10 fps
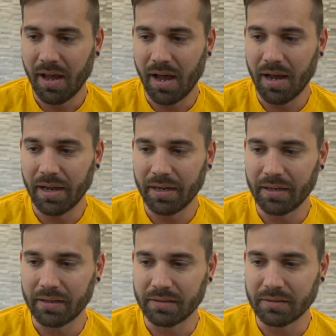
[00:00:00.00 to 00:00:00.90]

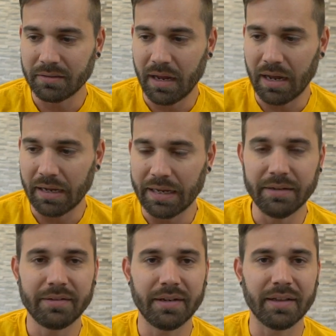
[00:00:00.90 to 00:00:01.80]
I
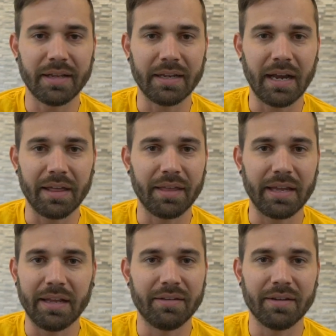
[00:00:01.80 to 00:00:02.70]
instantly I
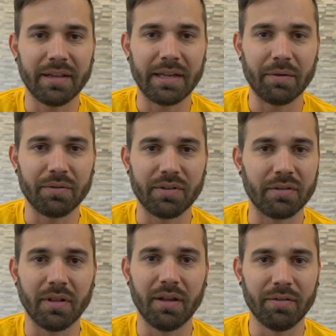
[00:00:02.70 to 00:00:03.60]
think instantly it was
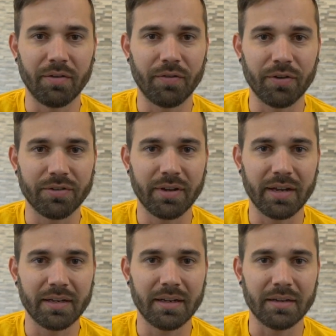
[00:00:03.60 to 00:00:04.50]
just love at first
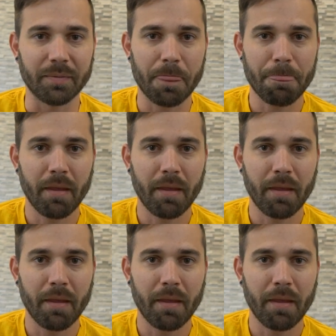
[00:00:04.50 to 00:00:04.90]
sight, and